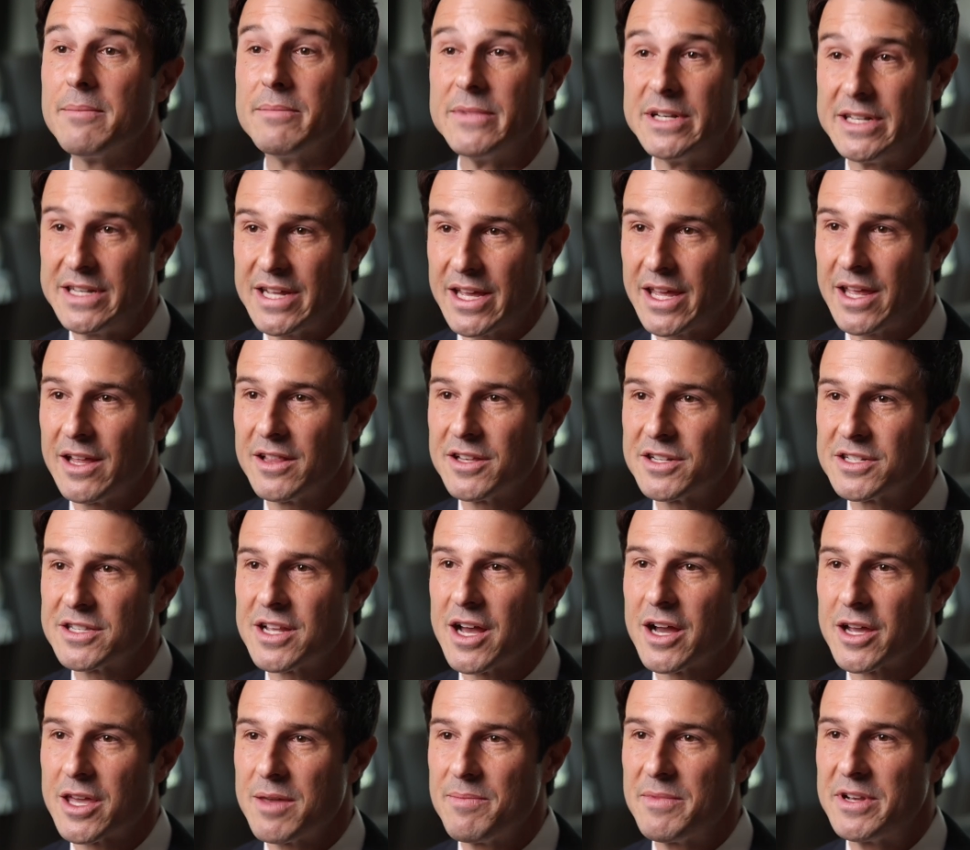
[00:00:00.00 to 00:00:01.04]
meticulous
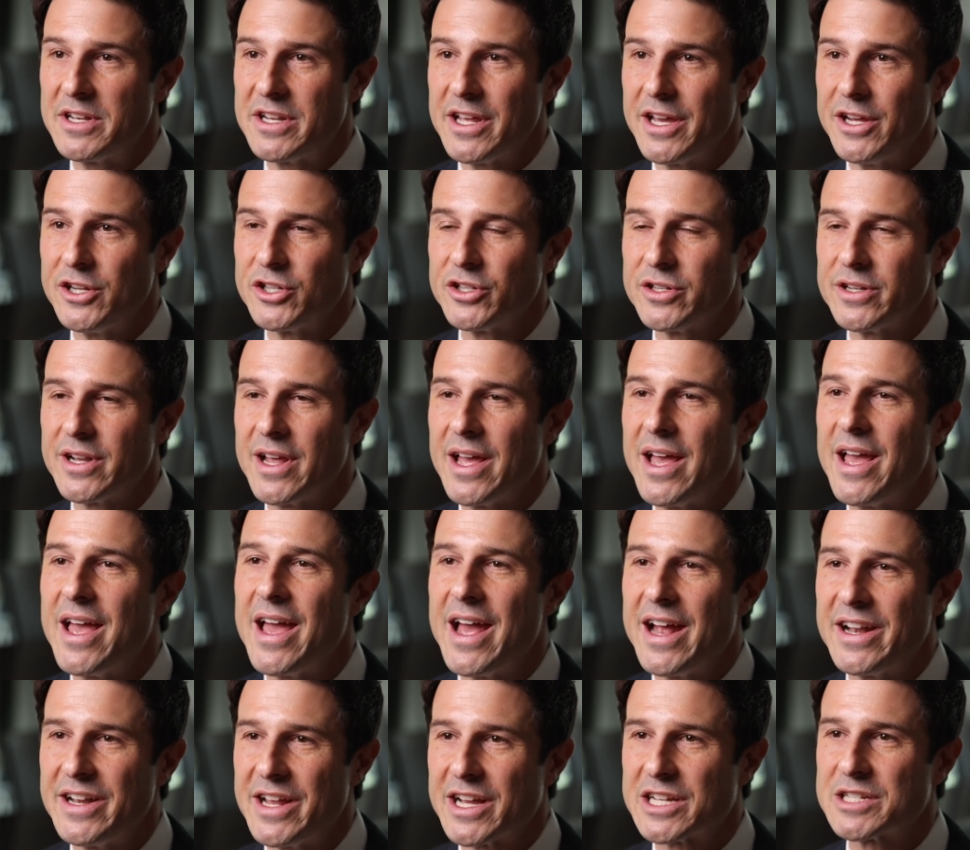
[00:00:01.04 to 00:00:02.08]
documentation,
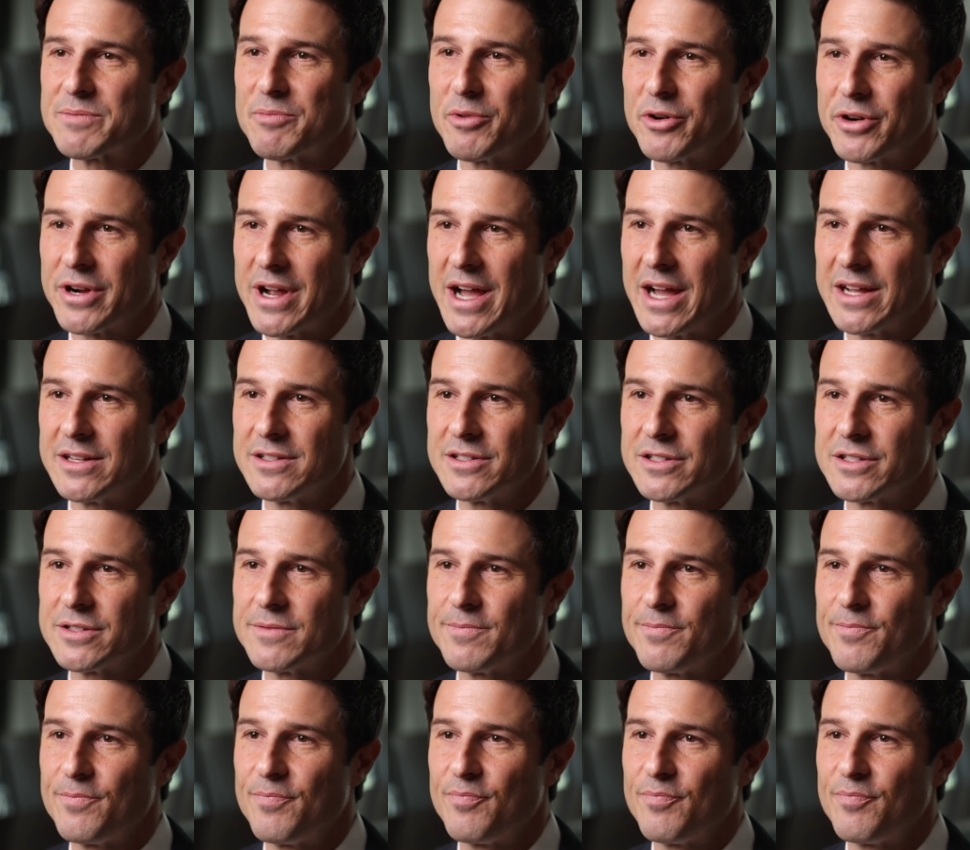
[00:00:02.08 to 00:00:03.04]
and expert guidance.